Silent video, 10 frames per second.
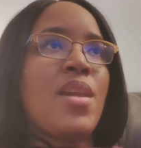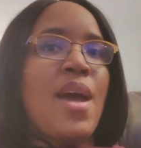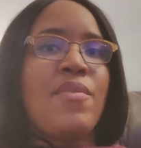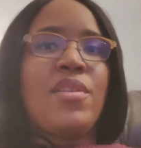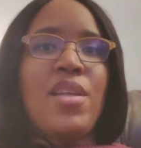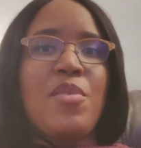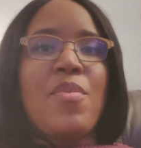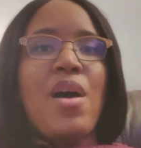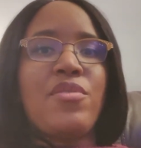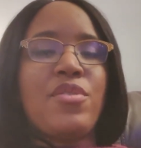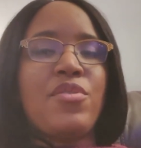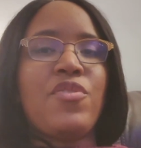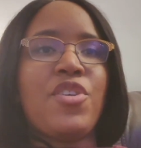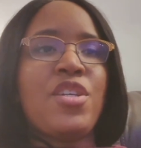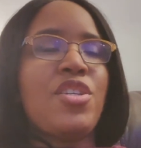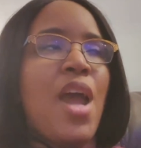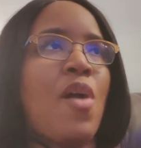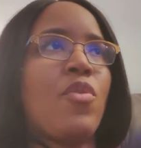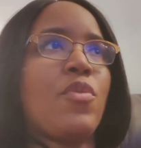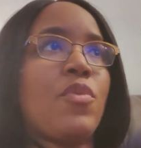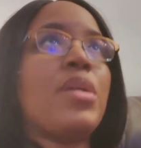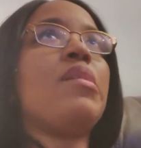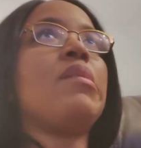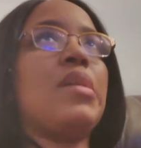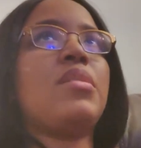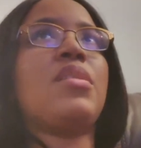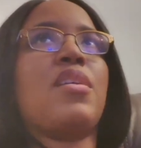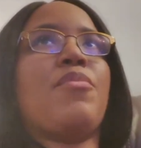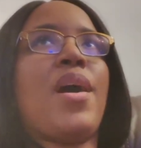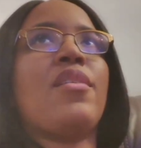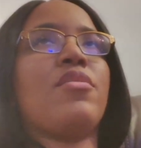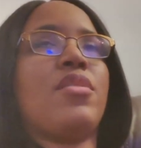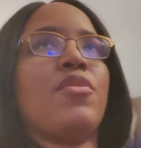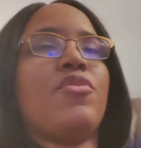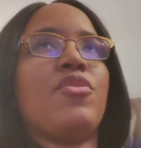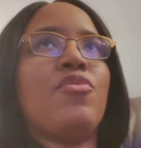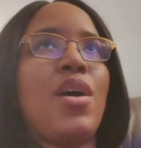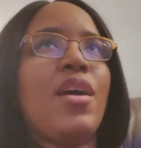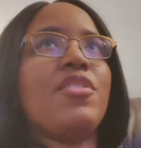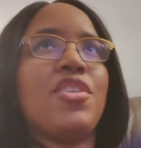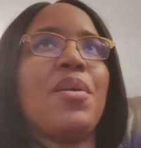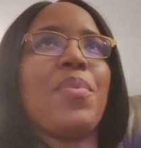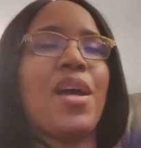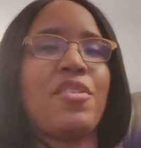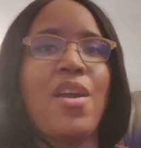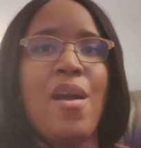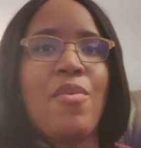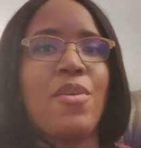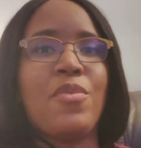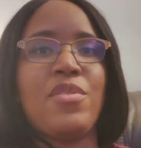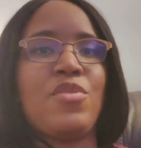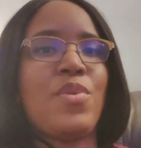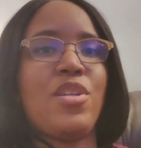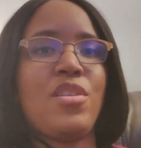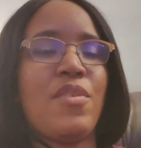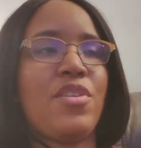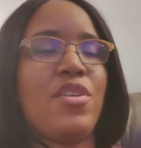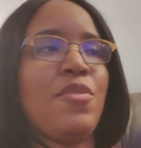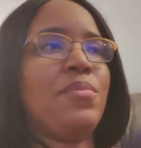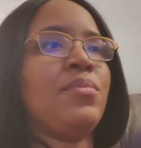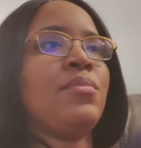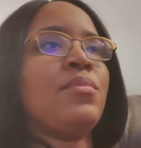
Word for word: and having like milestones for each hour, realistic milestones. Do not jam pack your hour with too much stuff to do.